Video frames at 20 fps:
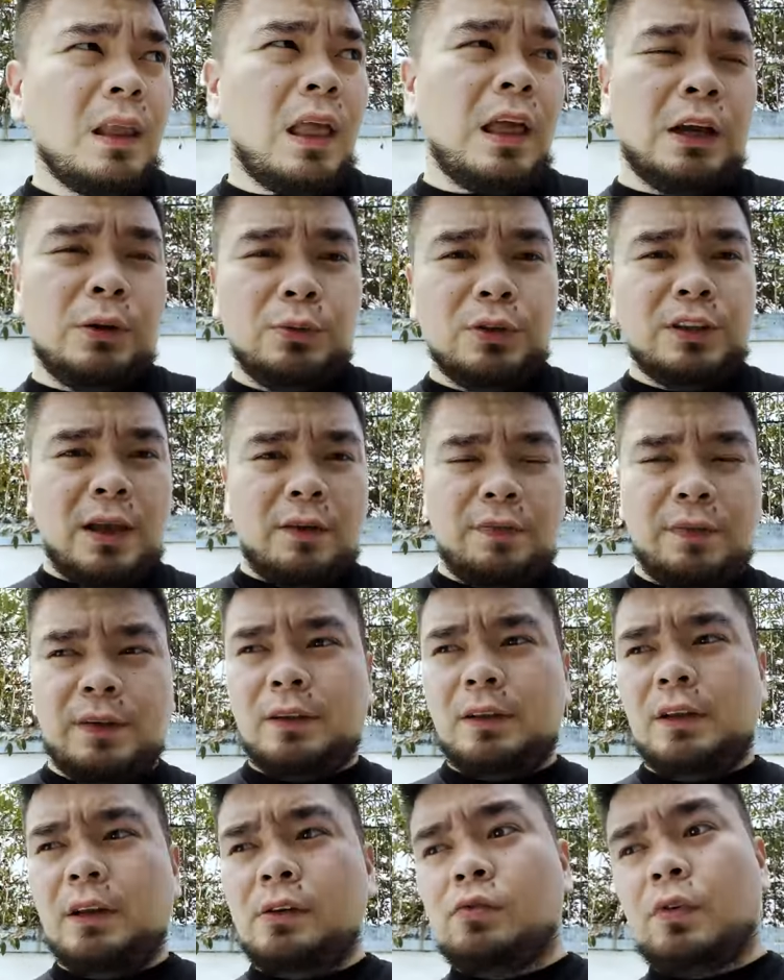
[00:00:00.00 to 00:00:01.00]
I would
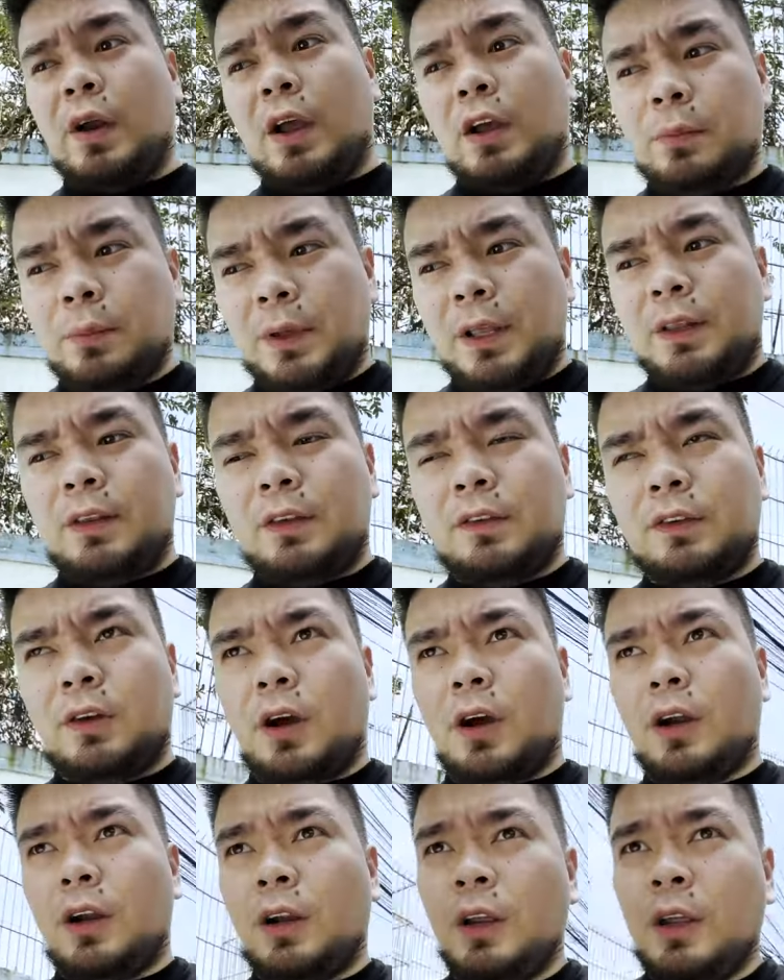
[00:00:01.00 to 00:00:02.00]
definitely recommend this
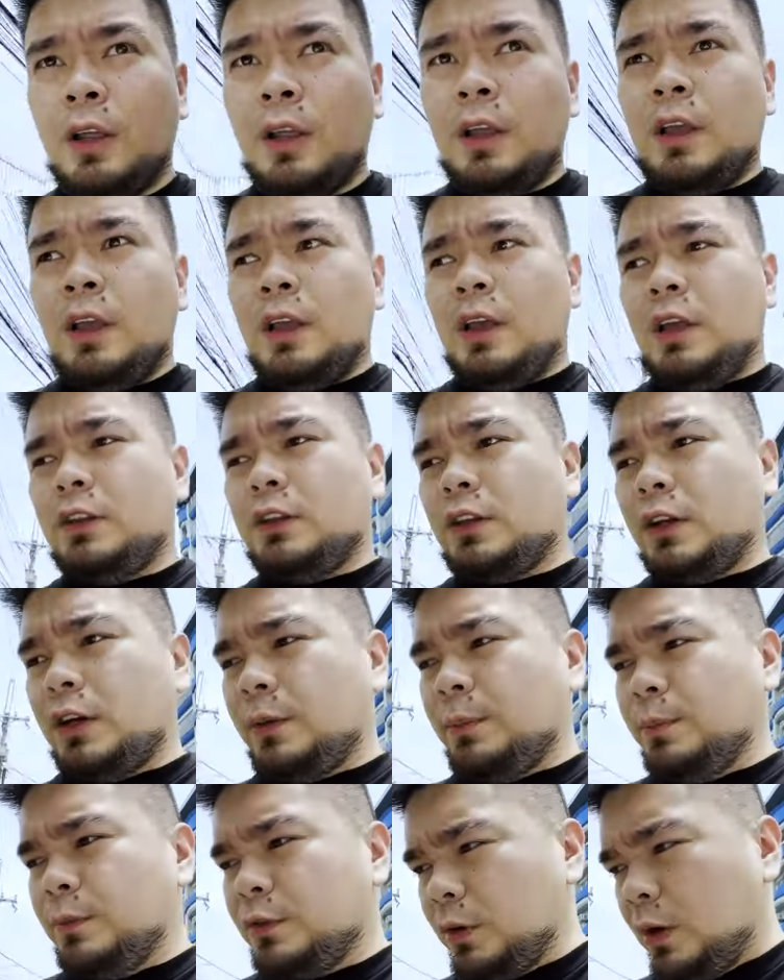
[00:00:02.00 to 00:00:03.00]
car in
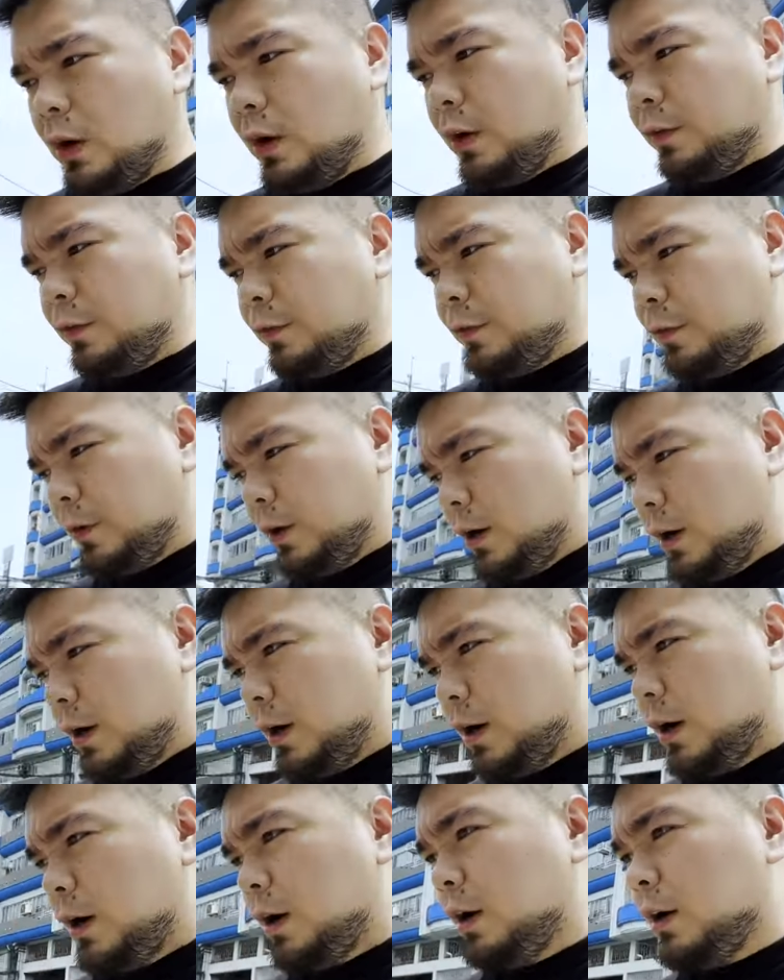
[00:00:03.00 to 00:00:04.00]
terms of
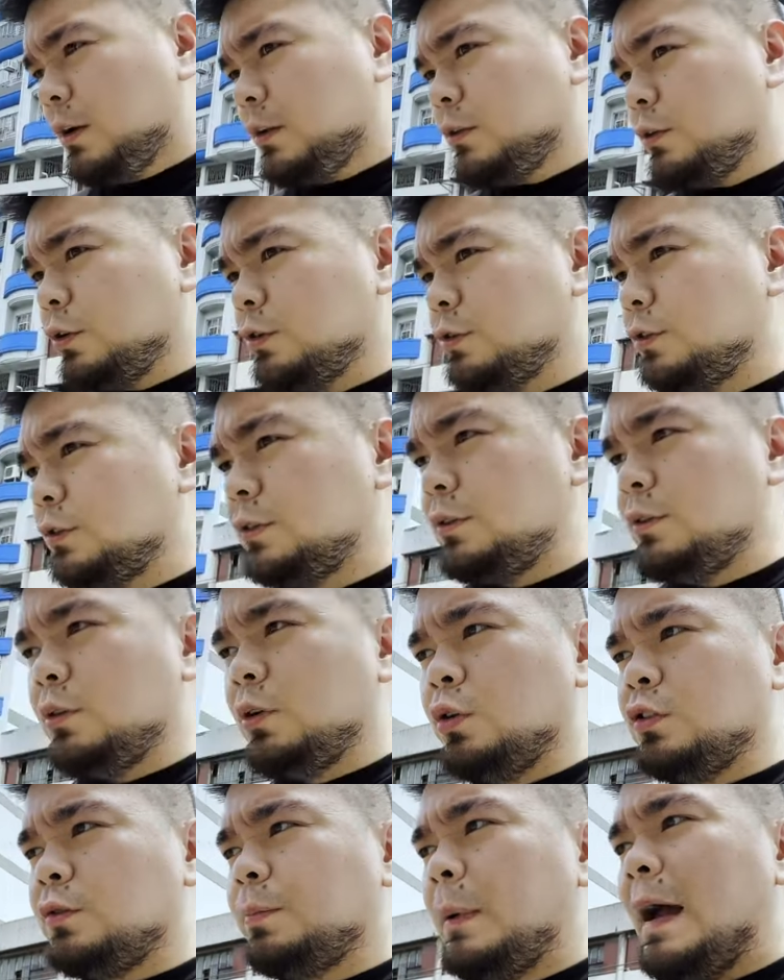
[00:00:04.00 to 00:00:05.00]

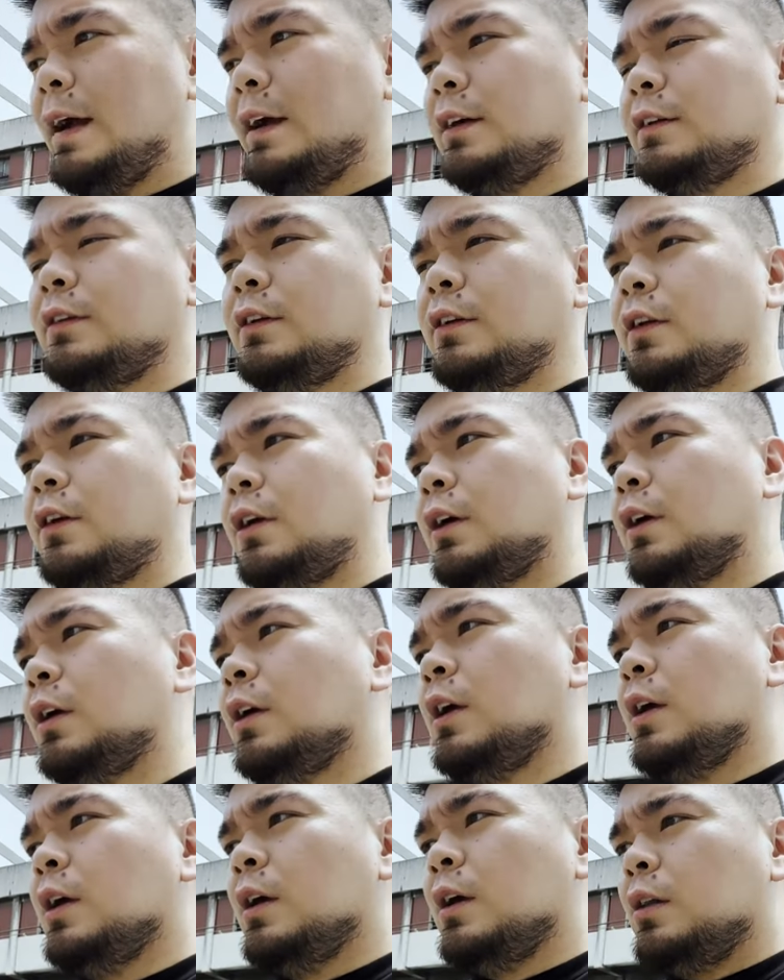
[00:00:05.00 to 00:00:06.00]
those buyers that are
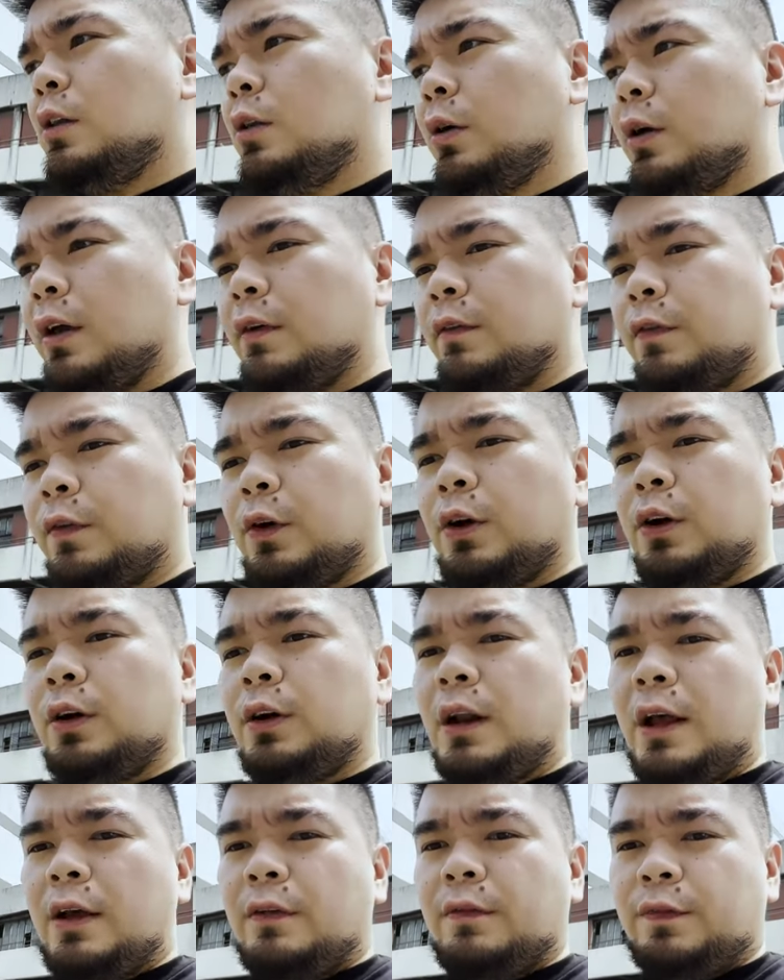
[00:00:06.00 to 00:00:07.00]
looking for
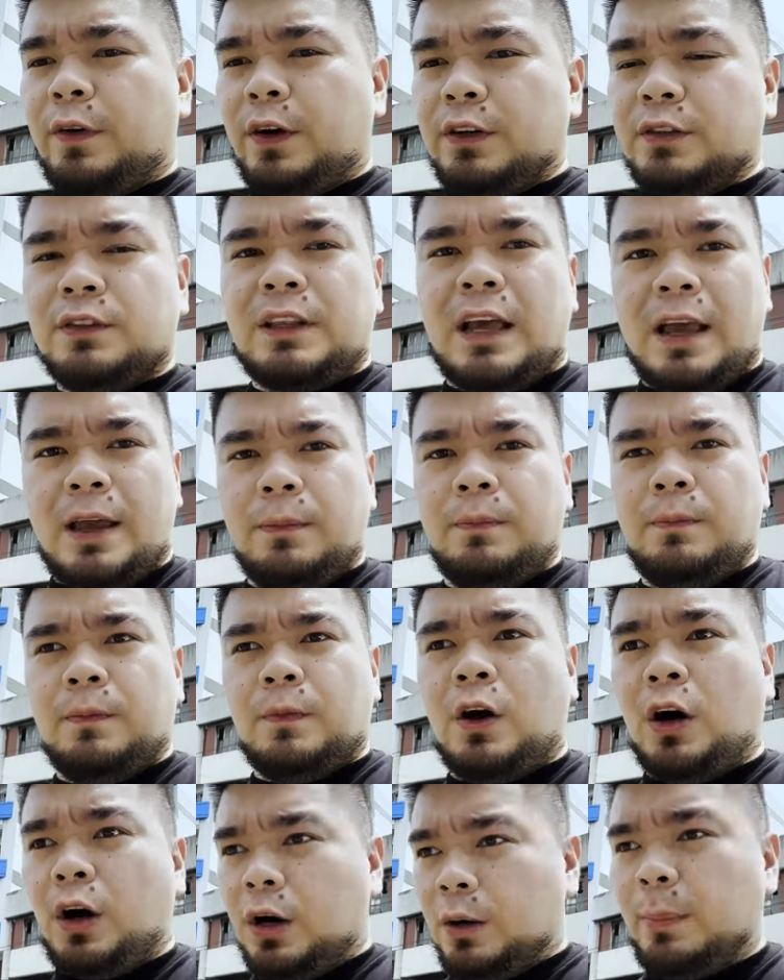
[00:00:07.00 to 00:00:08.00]
like first-time
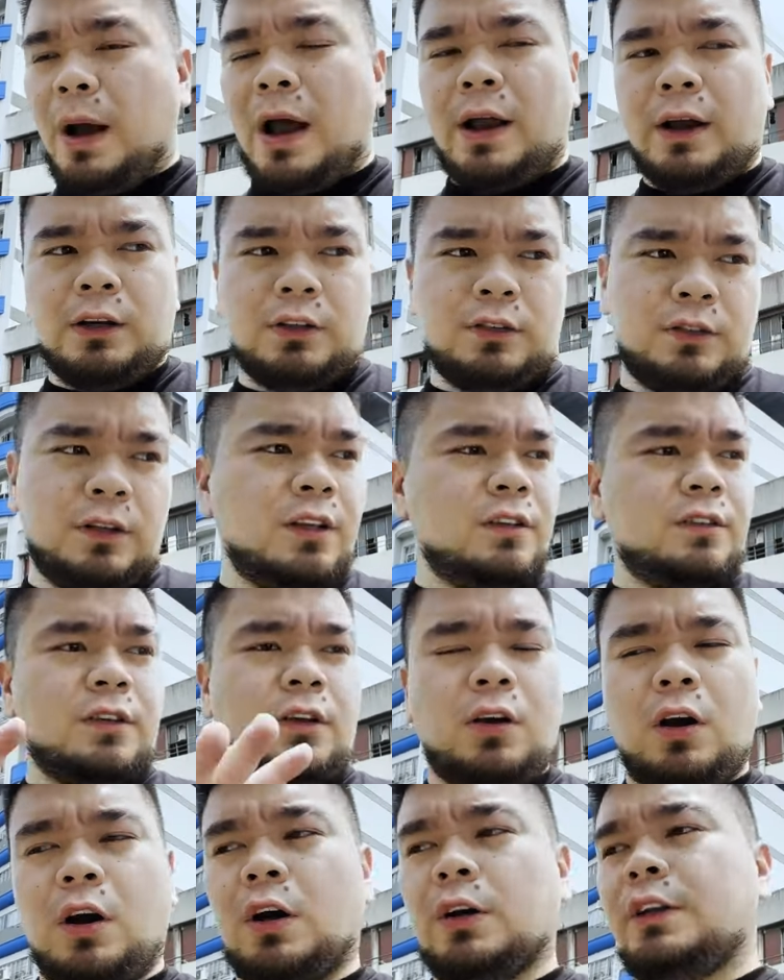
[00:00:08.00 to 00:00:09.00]
car buyers. This is a
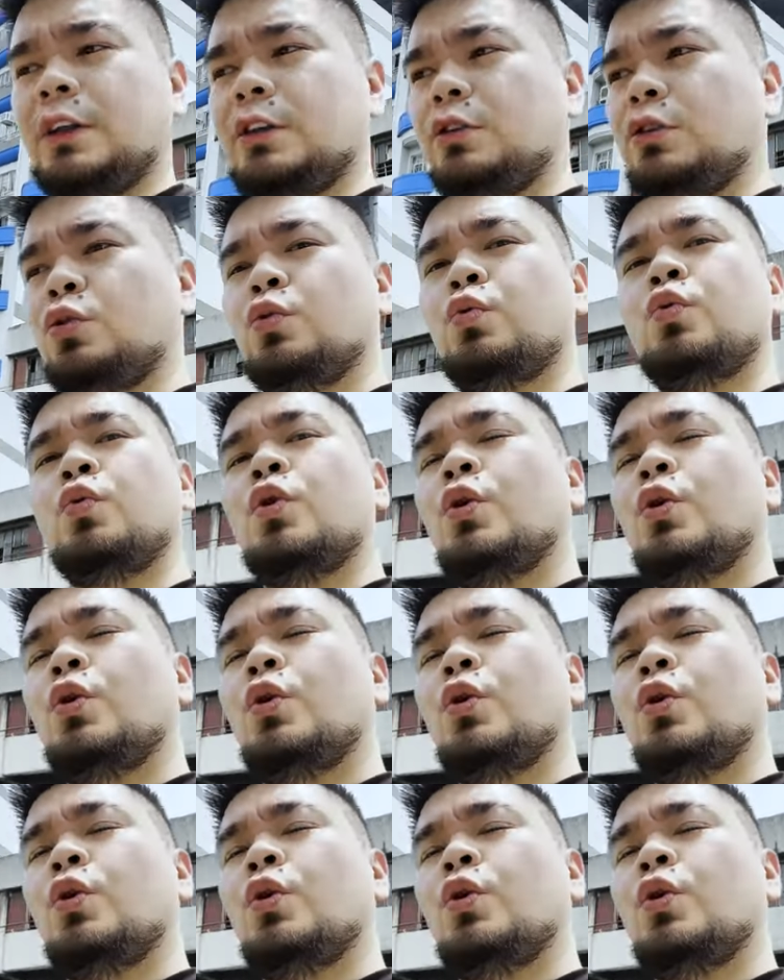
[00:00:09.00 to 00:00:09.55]
car that you